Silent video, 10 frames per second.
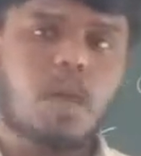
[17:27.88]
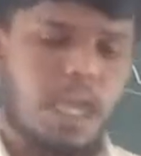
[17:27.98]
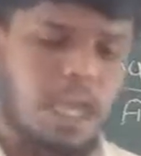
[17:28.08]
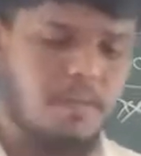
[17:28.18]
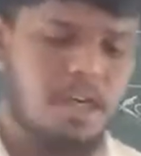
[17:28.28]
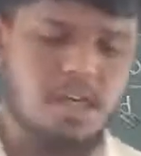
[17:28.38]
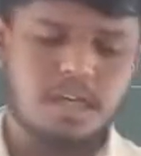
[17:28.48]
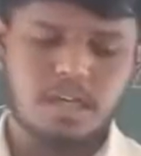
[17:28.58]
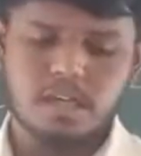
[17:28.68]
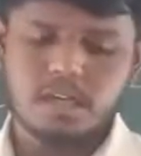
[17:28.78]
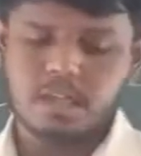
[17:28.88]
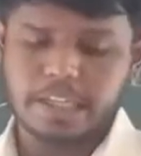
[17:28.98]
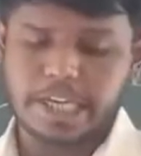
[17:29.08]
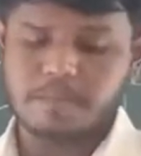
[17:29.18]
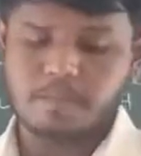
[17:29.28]
ability
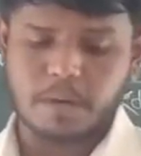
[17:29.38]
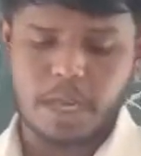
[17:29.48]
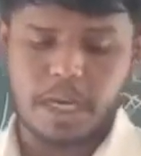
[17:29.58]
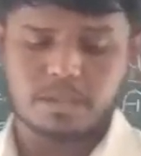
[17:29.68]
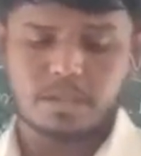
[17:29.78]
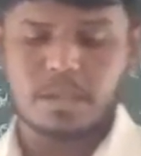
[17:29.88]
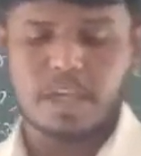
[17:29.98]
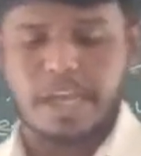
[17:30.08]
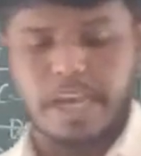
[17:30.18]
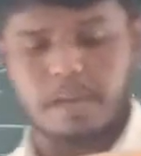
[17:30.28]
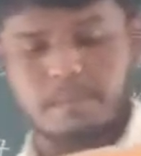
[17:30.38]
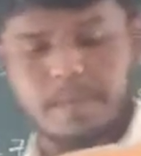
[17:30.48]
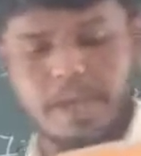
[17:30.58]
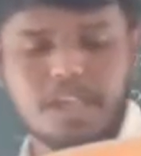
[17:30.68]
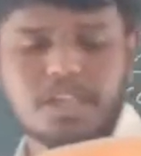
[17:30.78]
that plans and
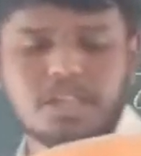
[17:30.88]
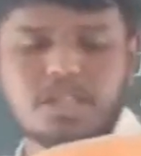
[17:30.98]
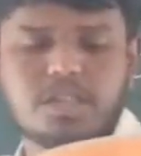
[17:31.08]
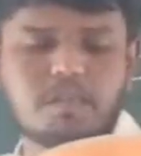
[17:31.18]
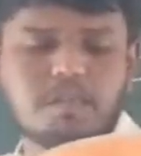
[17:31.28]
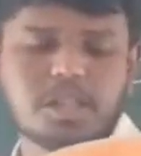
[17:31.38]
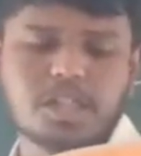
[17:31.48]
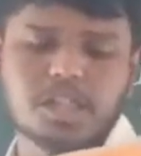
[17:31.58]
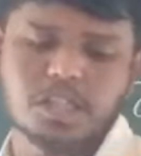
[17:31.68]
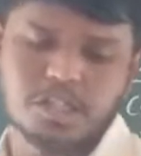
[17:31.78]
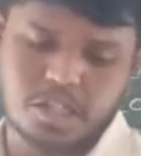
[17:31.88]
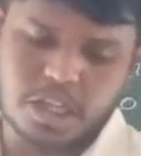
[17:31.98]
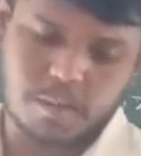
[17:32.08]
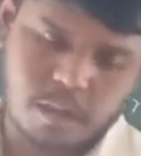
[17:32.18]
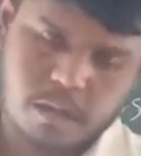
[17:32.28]
manages the business is
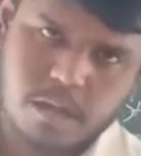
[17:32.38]
stable.